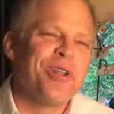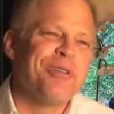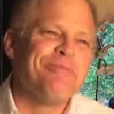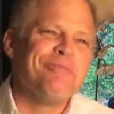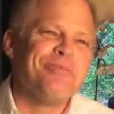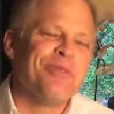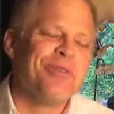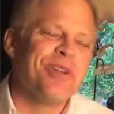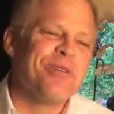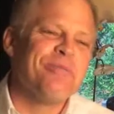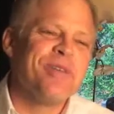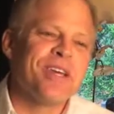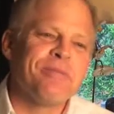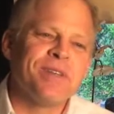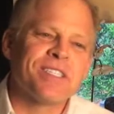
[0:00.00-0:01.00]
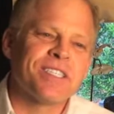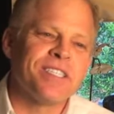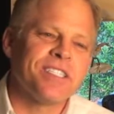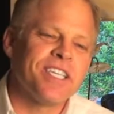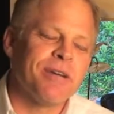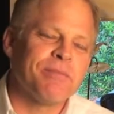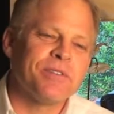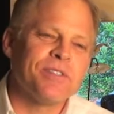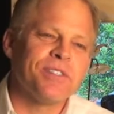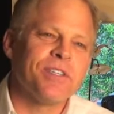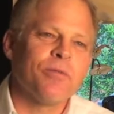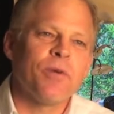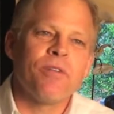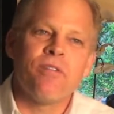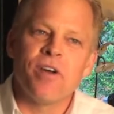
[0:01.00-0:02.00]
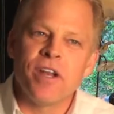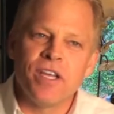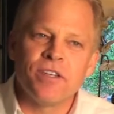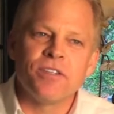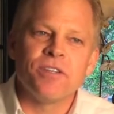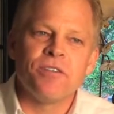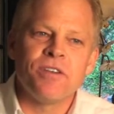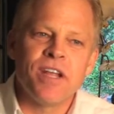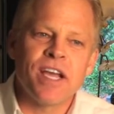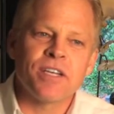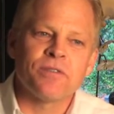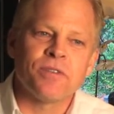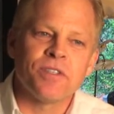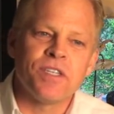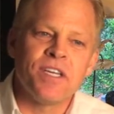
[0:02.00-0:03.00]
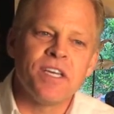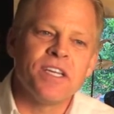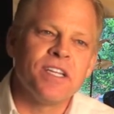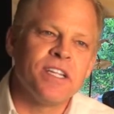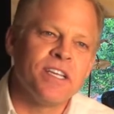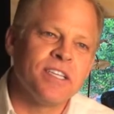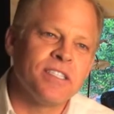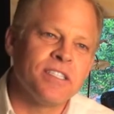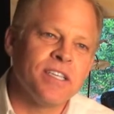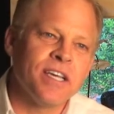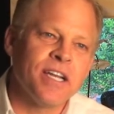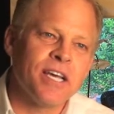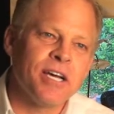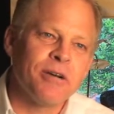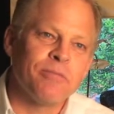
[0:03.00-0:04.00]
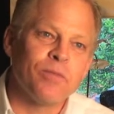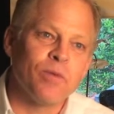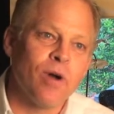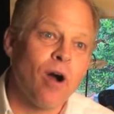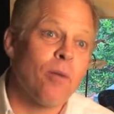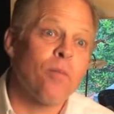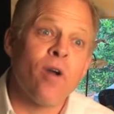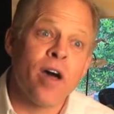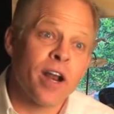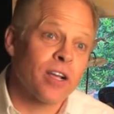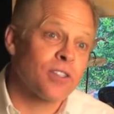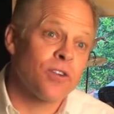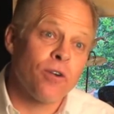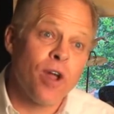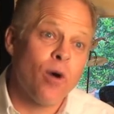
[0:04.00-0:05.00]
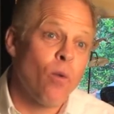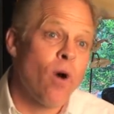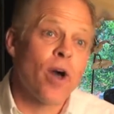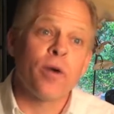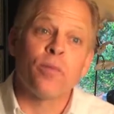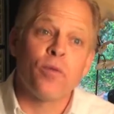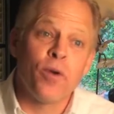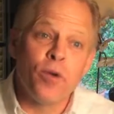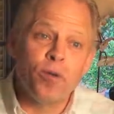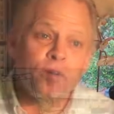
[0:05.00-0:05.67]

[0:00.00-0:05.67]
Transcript: of, the, one of the big misconceptions that we run into at Nashville Tent is that uh, our products are not waterproof.